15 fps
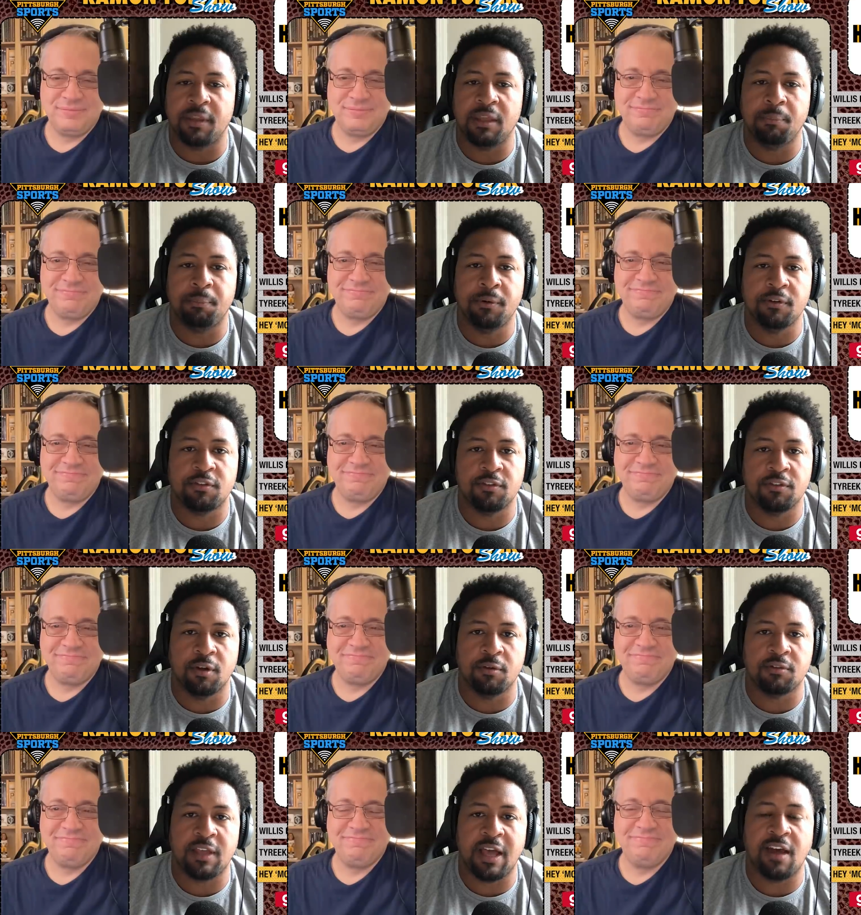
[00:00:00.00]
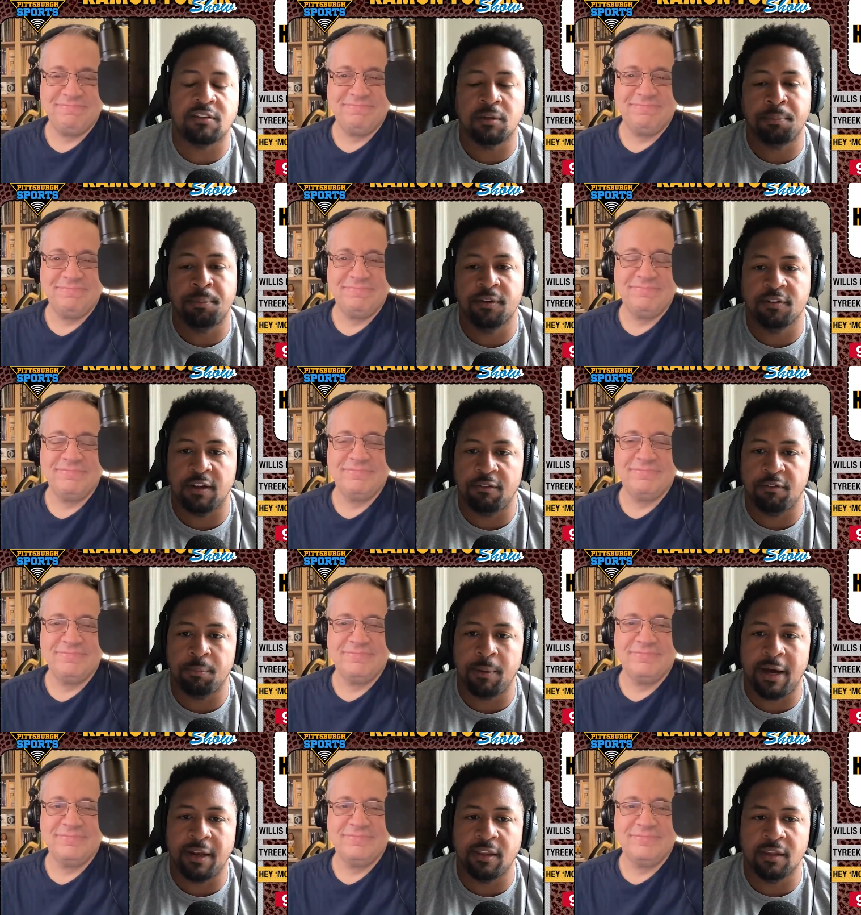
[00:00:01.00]
Speaker 1: and he pushes those guys to push
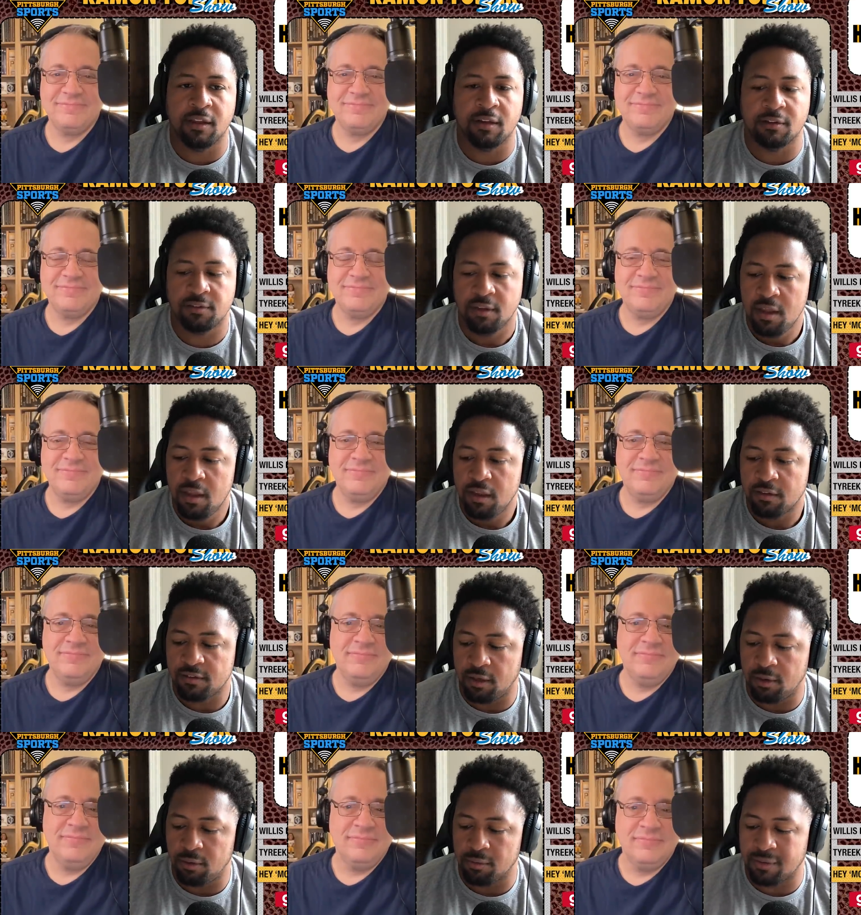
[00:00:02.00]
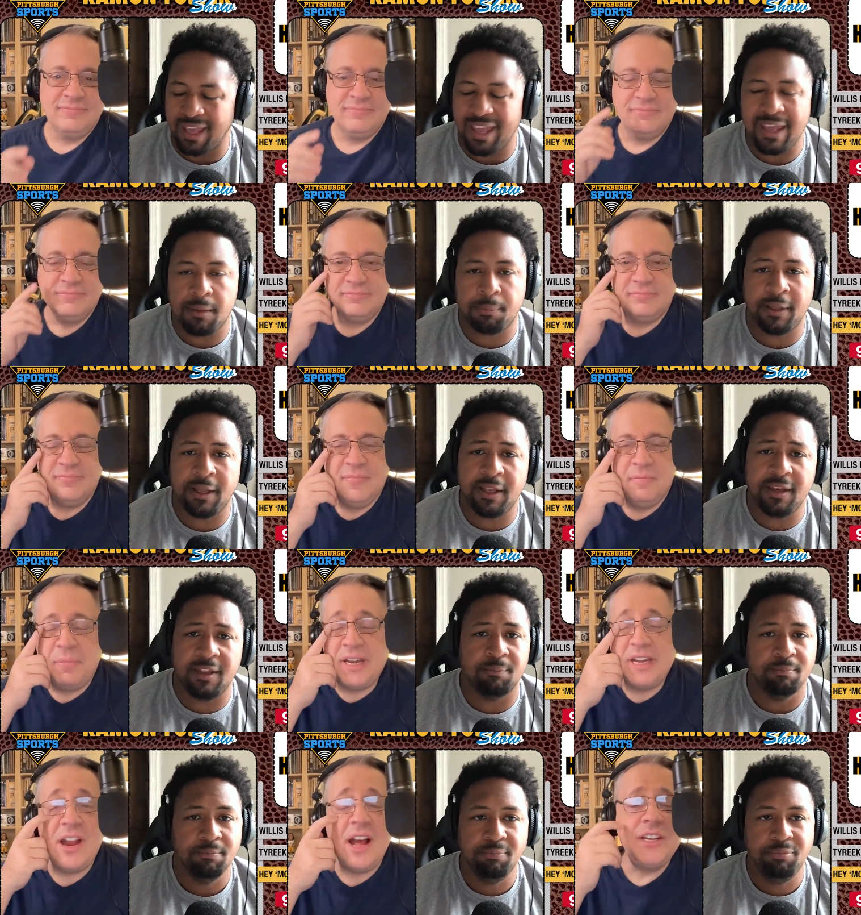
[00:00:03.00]
everybody else. So game planning
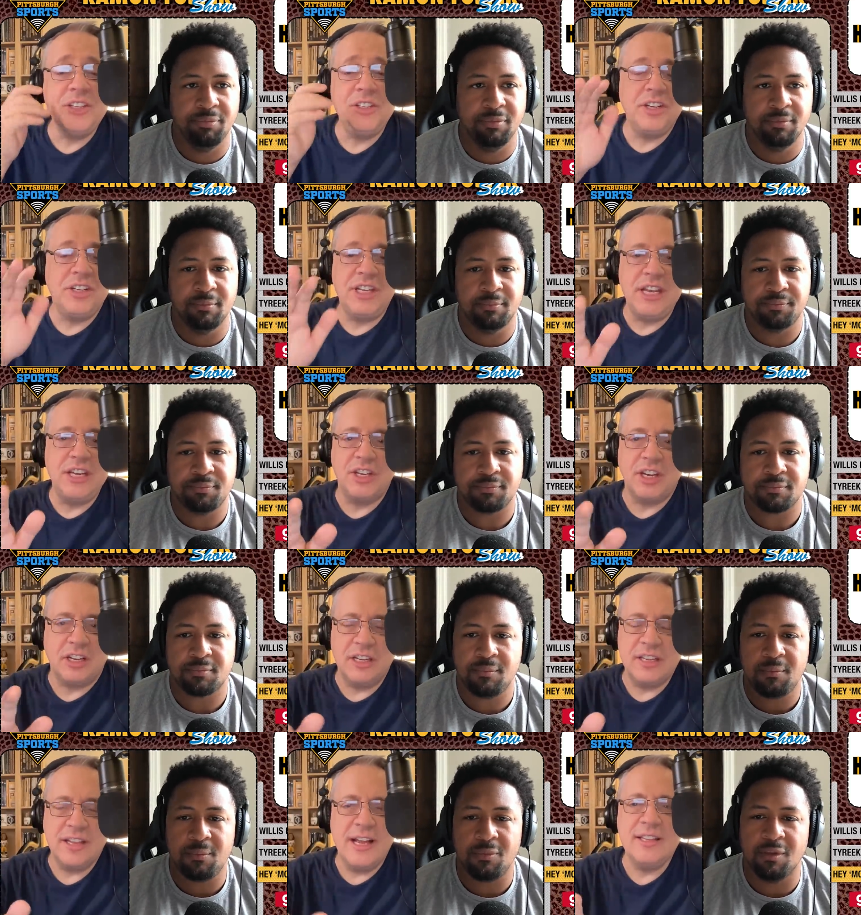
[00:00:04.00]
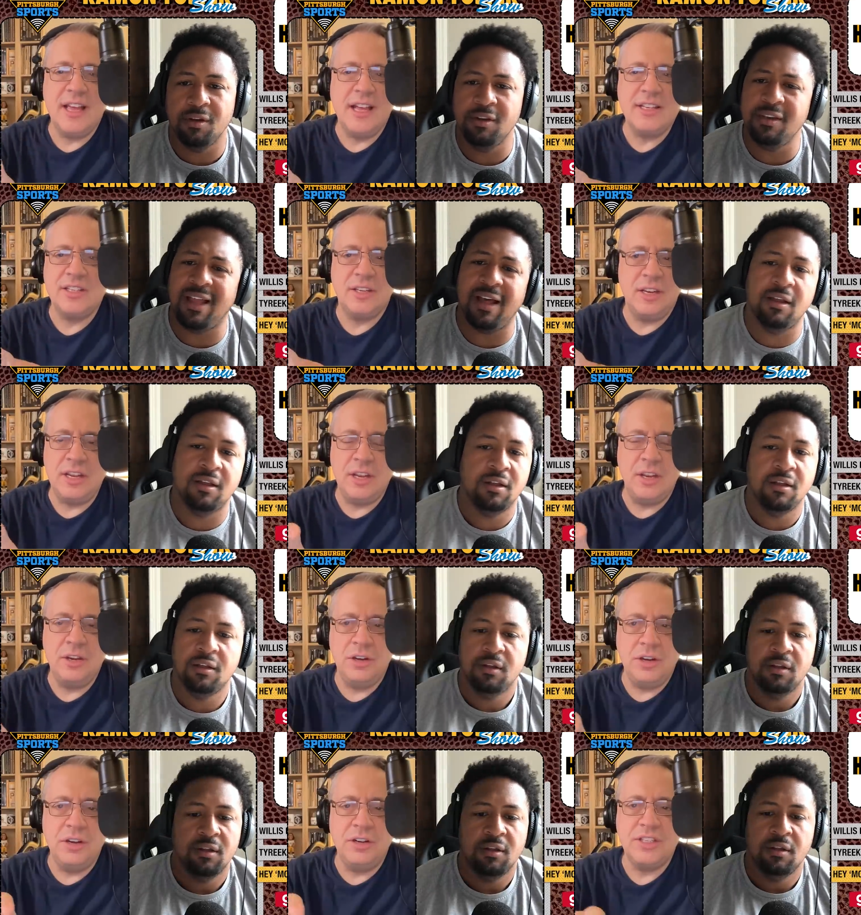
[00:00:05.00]
But
Speaker 2: not strategically. That that's not,
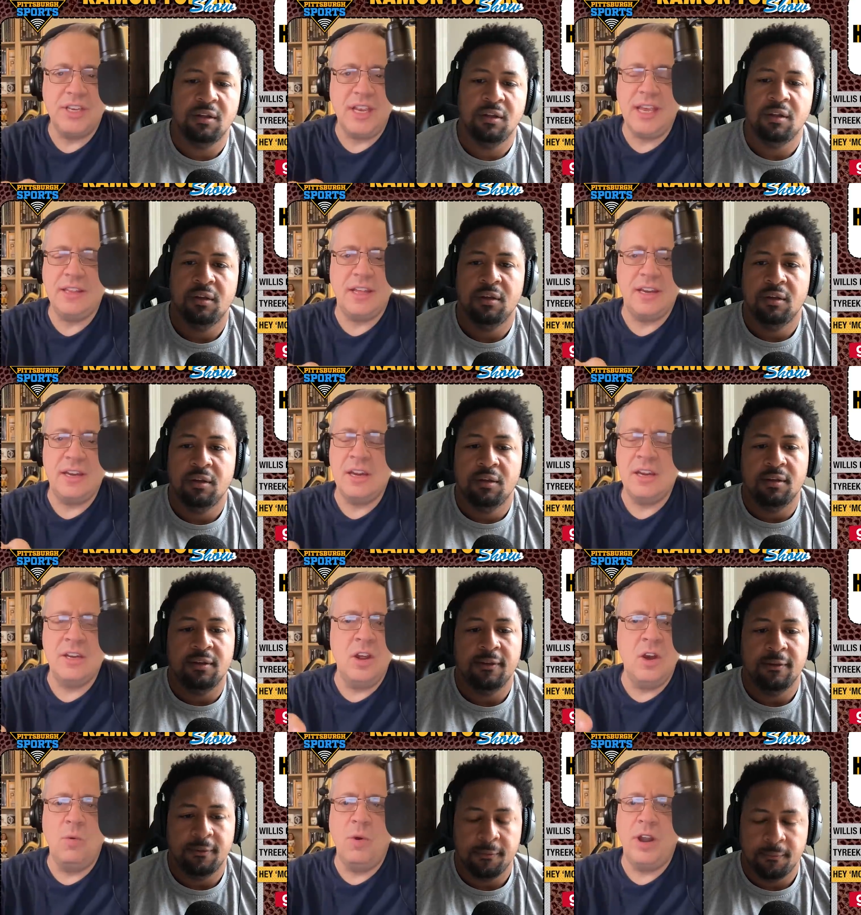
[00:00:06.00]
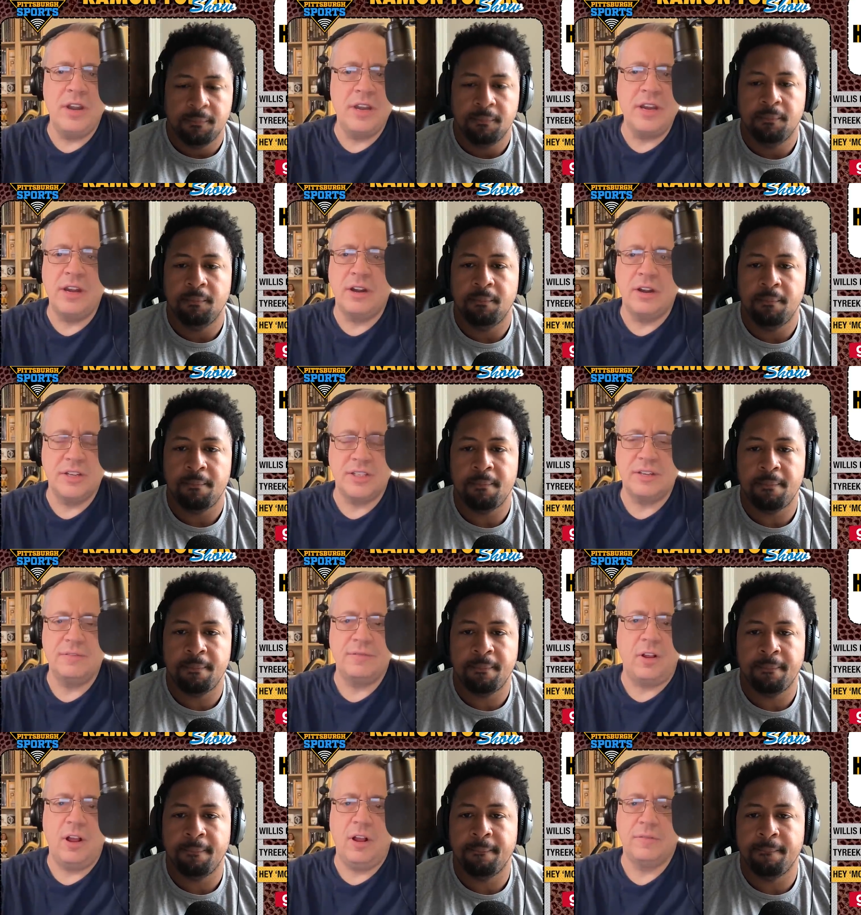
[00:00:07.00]
you're saying that nowhere near is
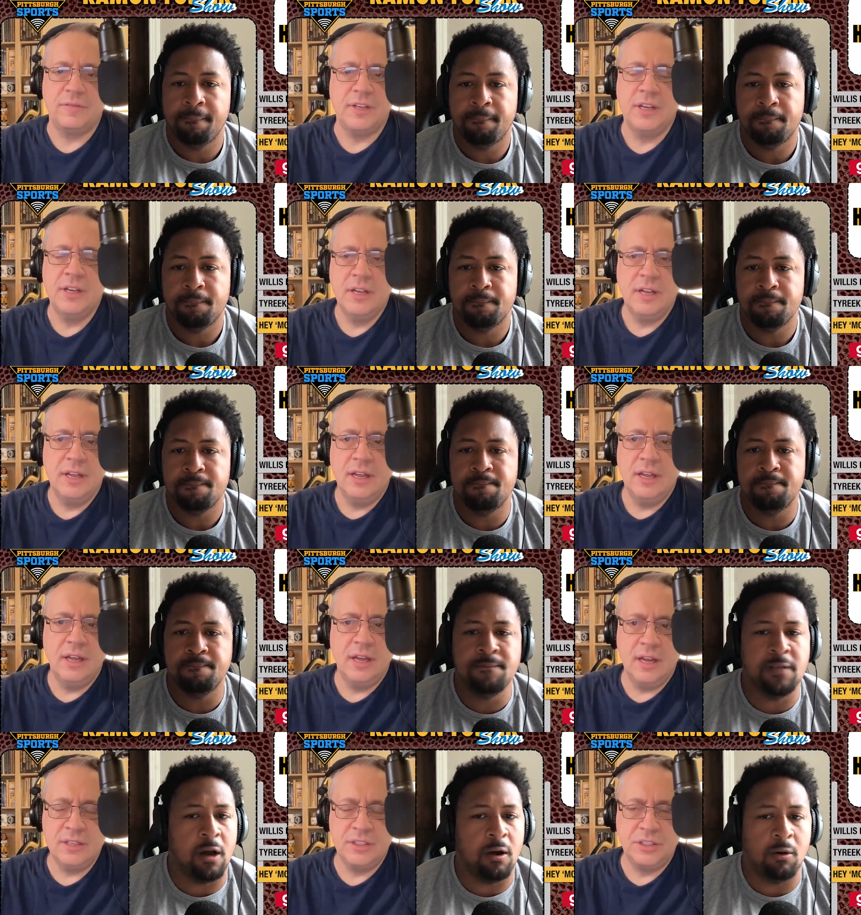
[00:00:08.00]
involved no